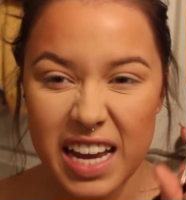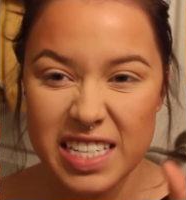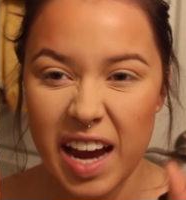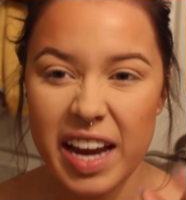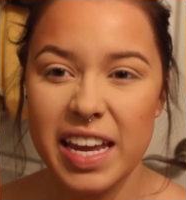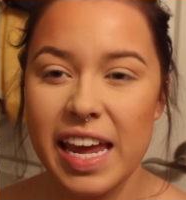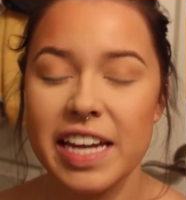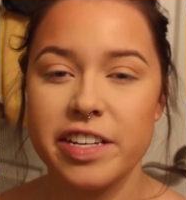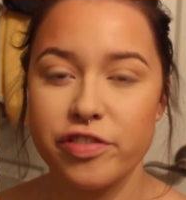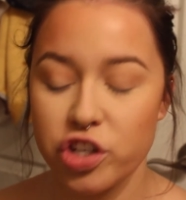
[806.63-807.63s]
tiny
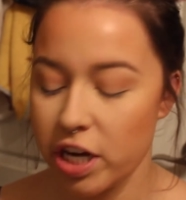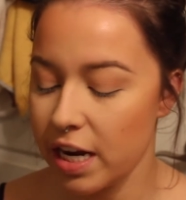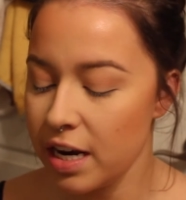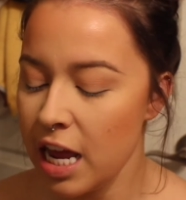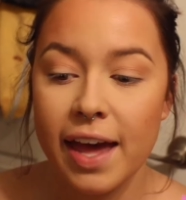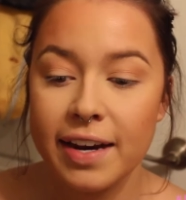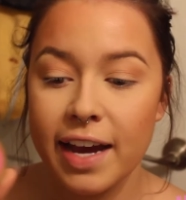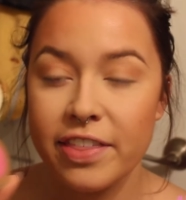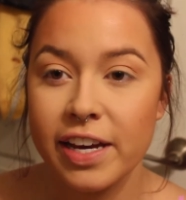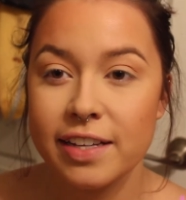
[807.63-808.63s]
hint of sheen, and
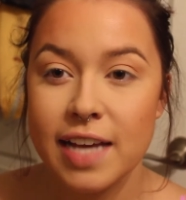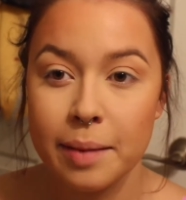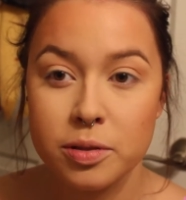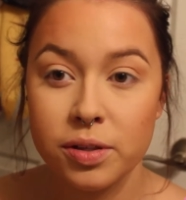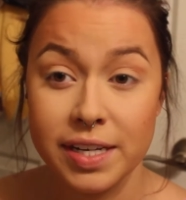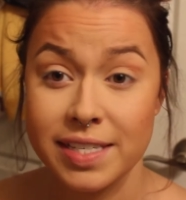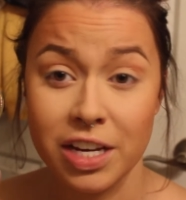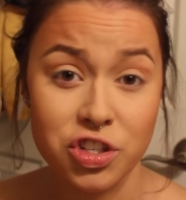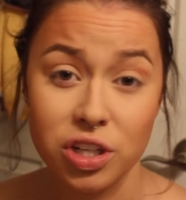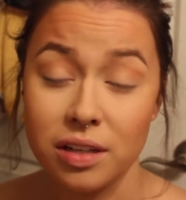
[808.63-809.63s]
I think it's absolutely
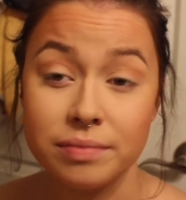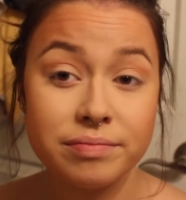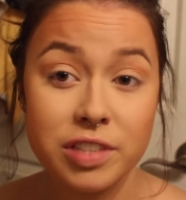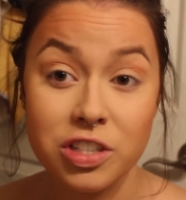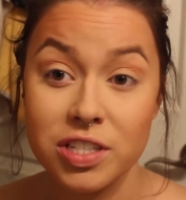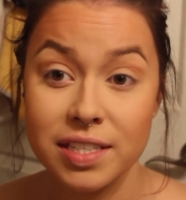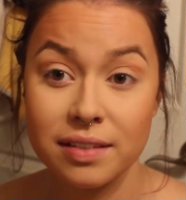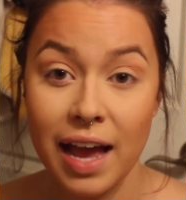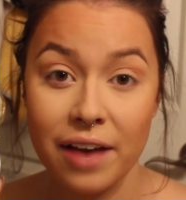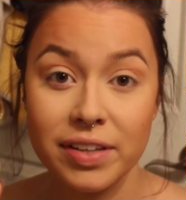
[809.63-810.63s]
essential to just
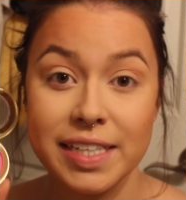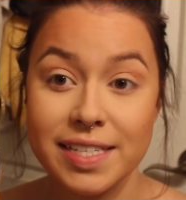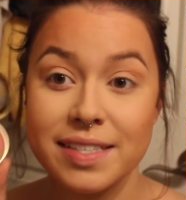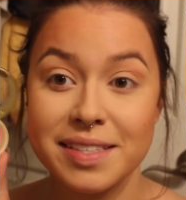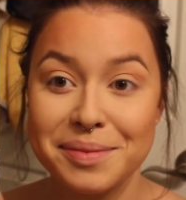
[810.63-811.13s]
have at least